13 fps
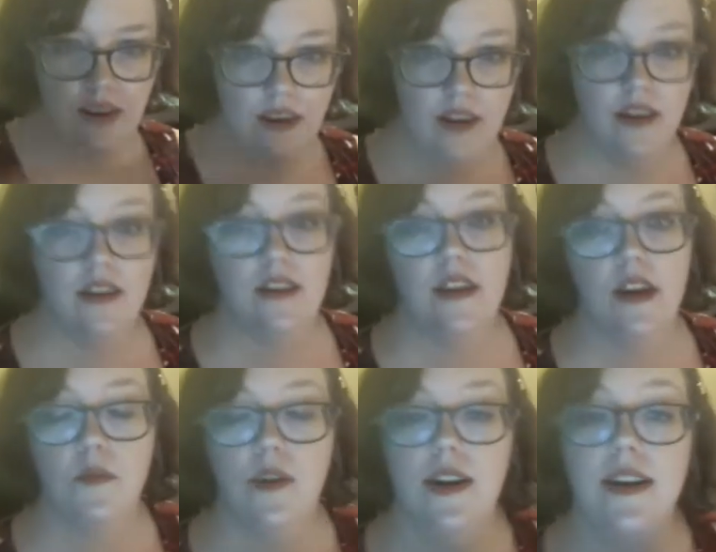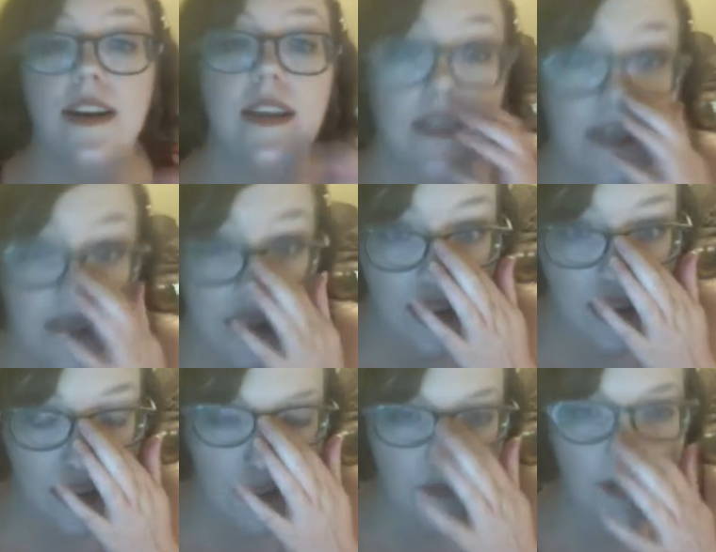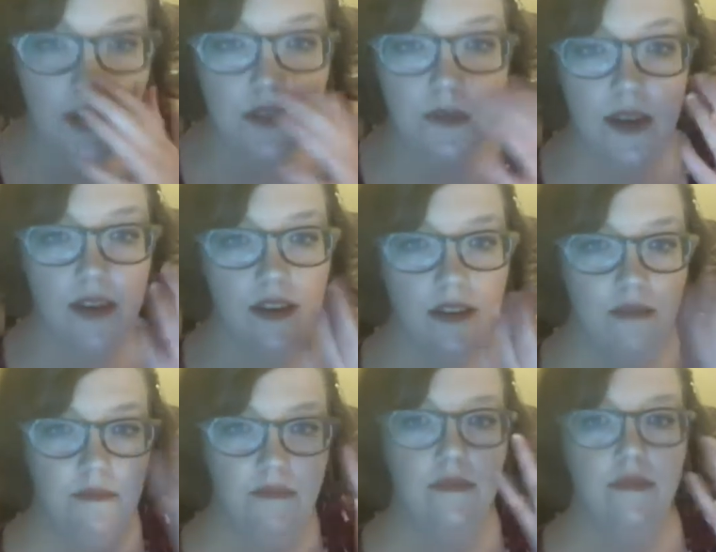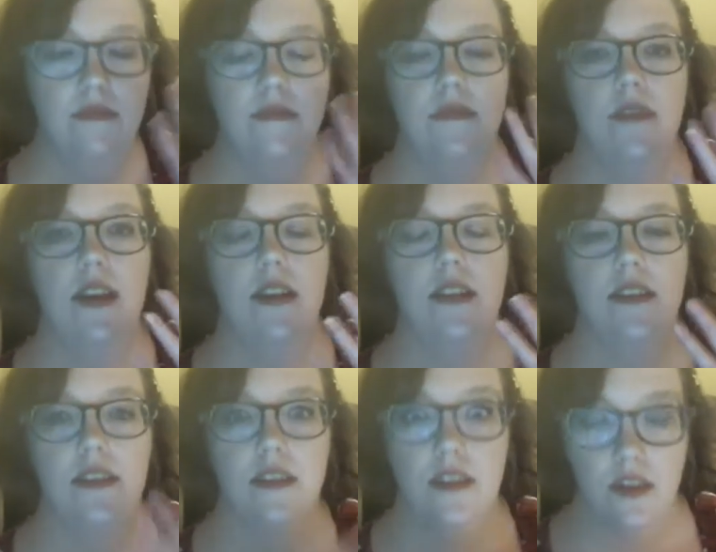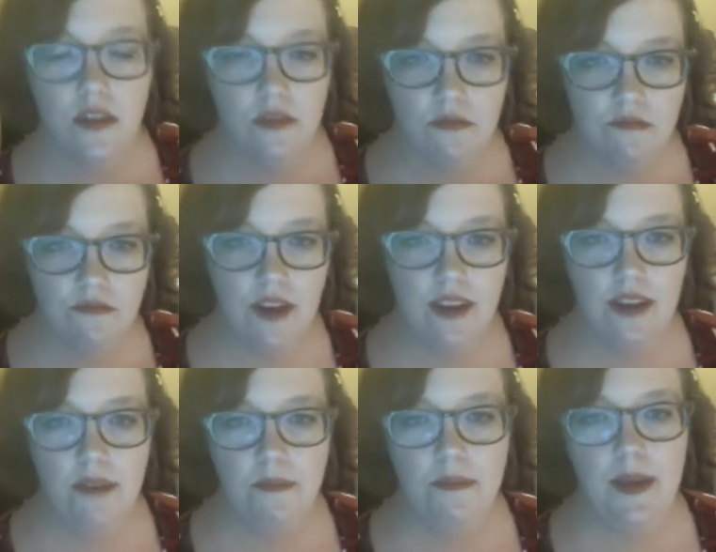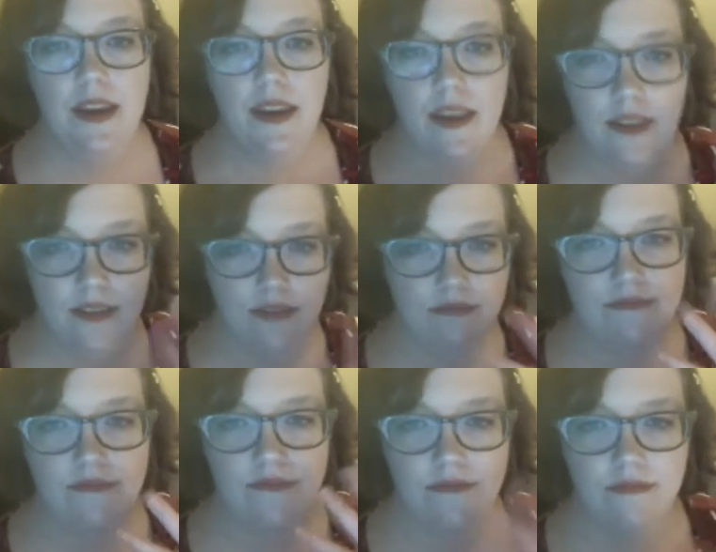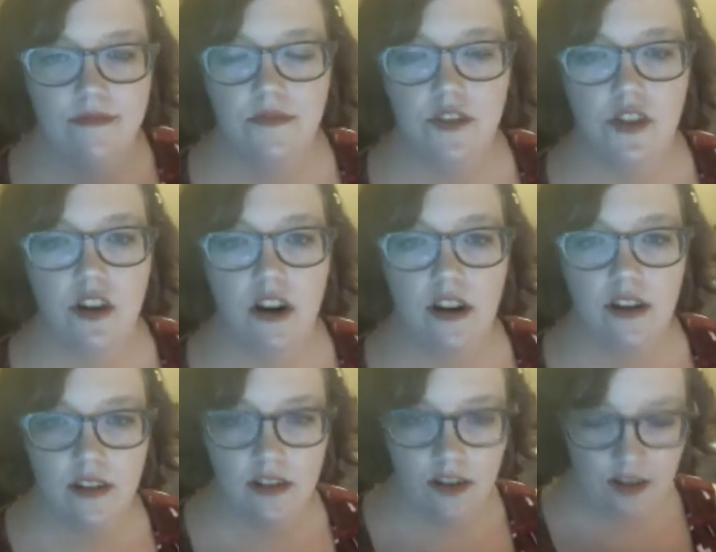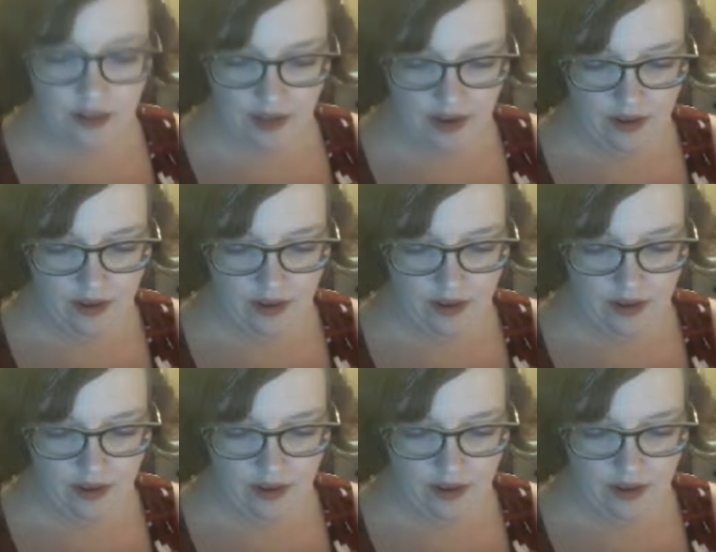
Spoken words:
and I'm wearing it today. It makes my eyes look really big and dark and all